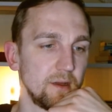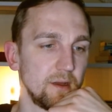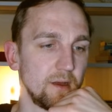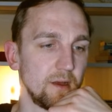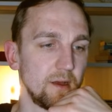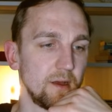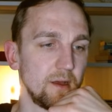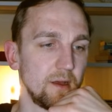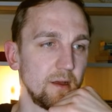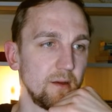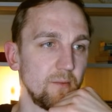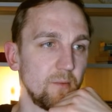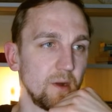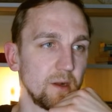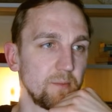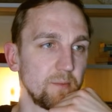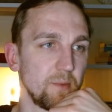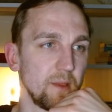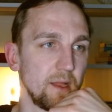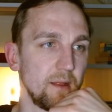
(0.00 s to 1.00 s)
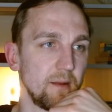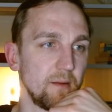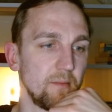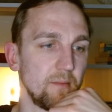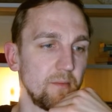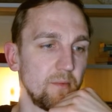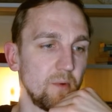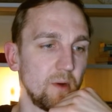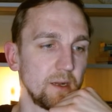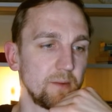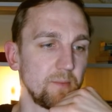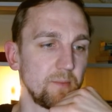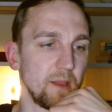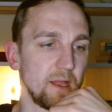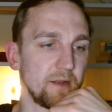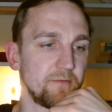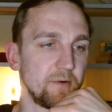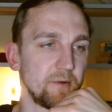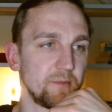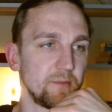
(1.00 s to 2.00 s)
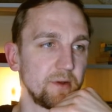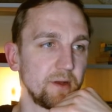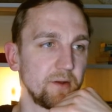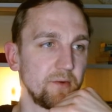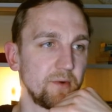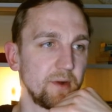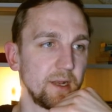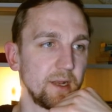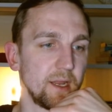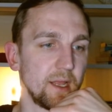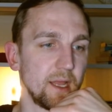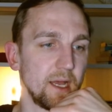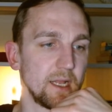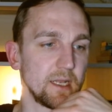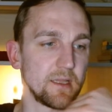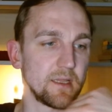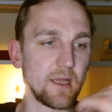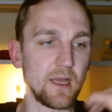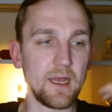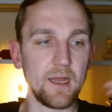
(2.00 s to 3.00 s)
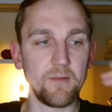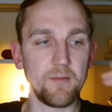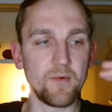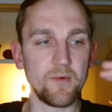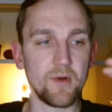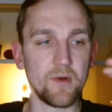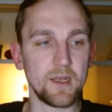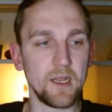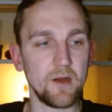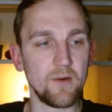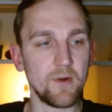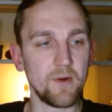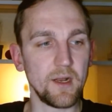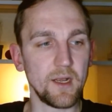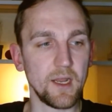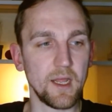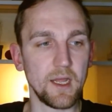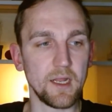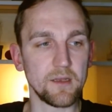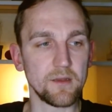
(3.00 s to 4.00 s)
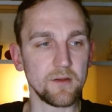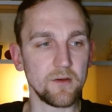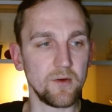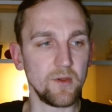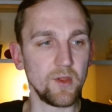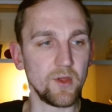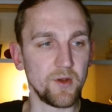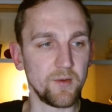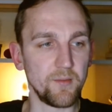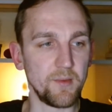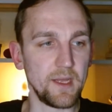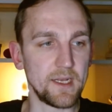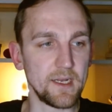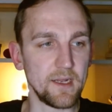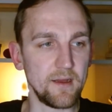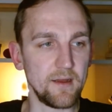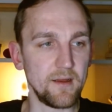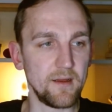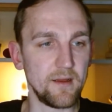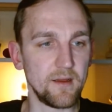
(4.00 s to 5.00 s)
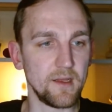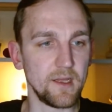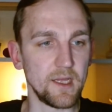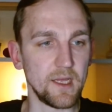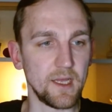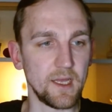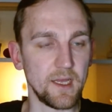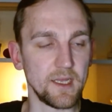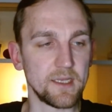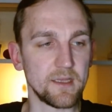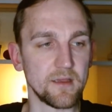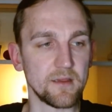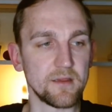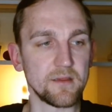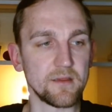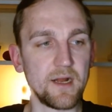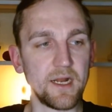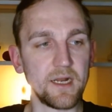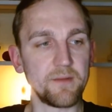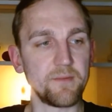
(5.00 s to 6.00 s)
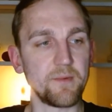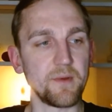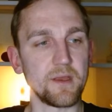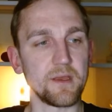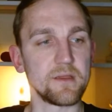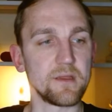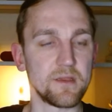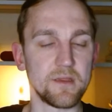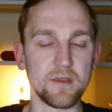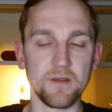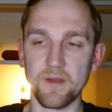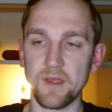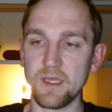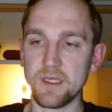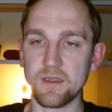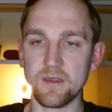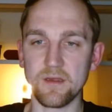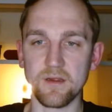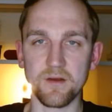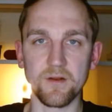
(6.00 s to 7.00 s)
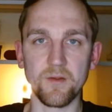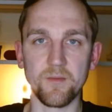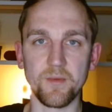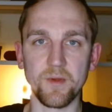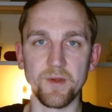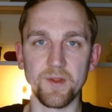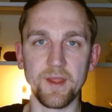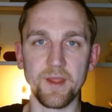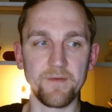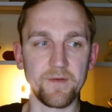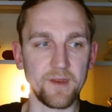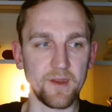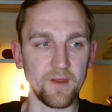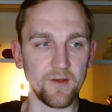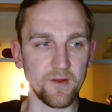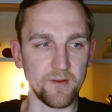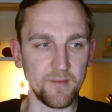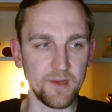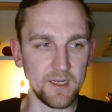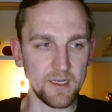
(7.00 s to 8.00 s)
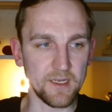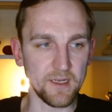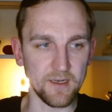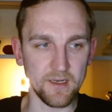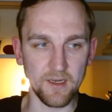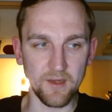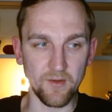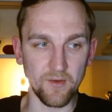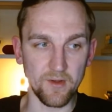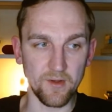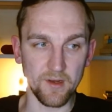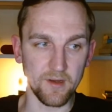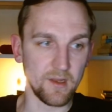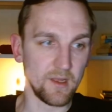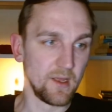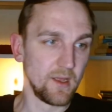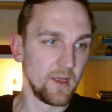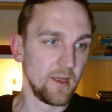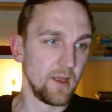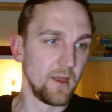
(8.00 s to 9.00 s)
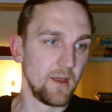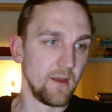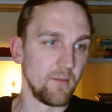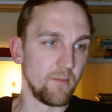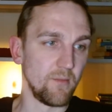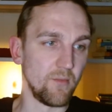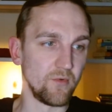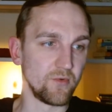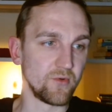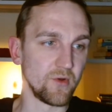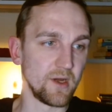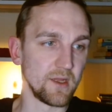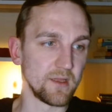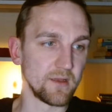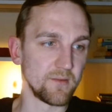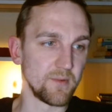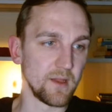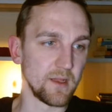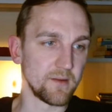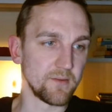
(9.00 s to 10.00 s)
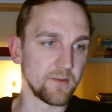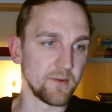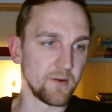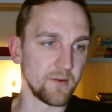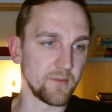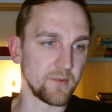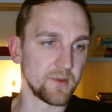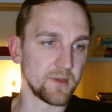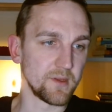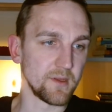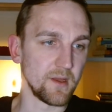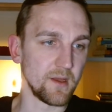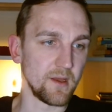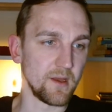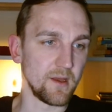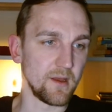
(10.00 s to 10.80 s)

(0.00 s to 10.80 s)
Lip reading: What platforms are you running at? I'm right now running at only on Meta. It's start because it's easier to build everything on Meta, and then you can move to other platforms.